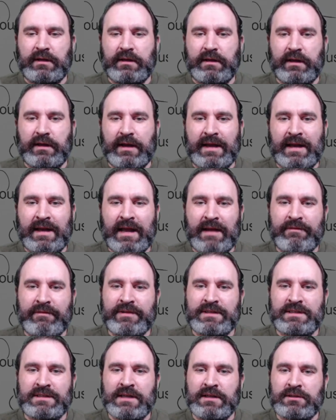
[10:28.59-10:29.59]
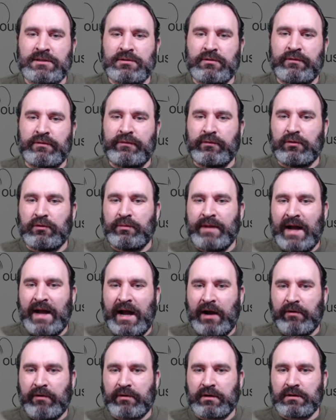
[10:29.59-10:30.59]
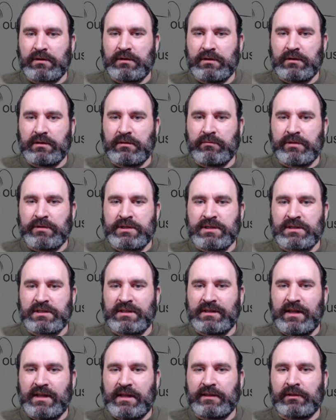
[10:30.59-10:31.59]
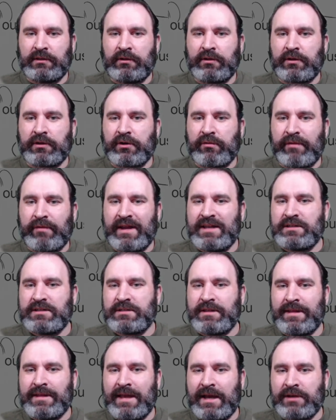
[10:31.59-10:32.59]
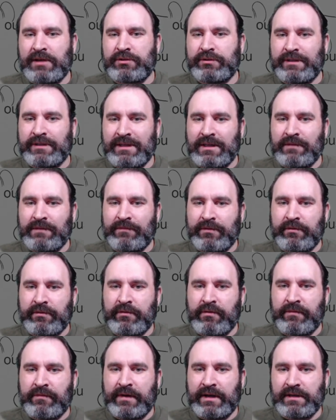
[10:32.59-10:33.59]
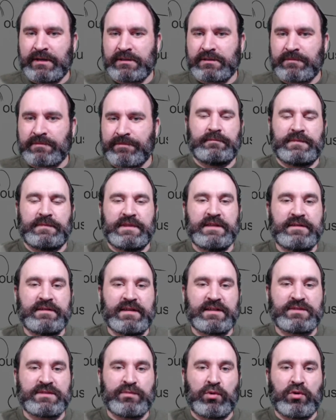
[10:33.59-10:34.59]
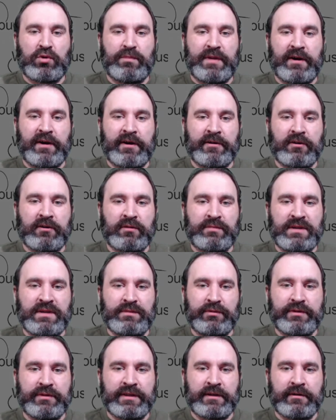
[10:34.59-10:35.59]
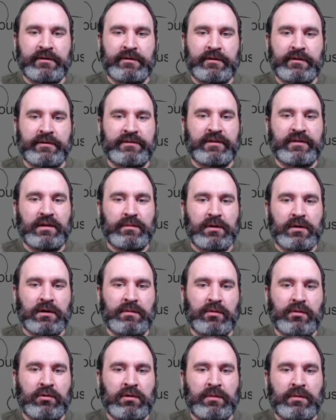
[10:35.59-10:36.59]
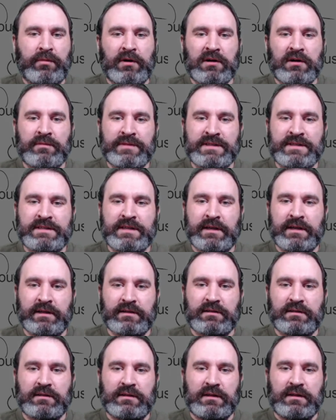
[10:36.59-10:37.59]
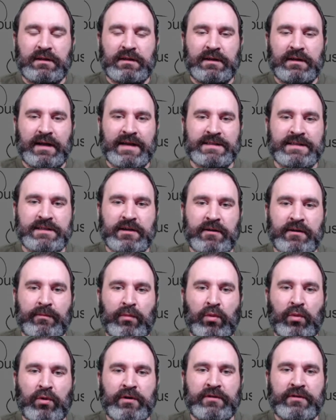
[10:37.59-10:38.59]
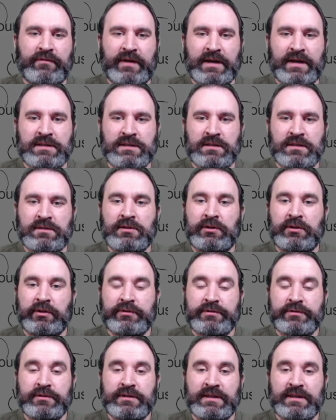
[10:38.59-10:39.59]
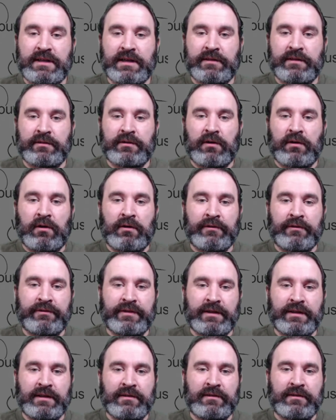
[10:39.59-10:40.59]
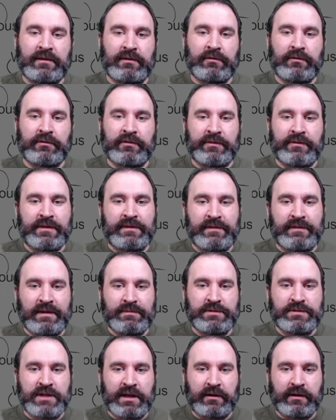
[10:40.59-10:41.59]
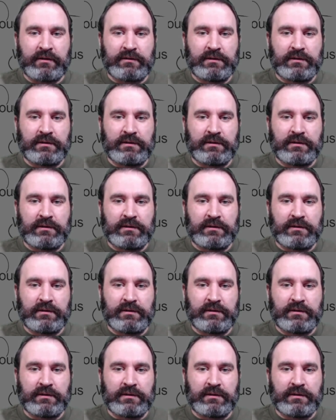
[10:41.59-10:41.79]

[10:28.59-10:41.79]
and have it set to full power, which is a lot longer range than they actually need for their device. This has more bearing on people that are in a suburb or apartment setting, as there are more devices closer together all sending signals on the same channel.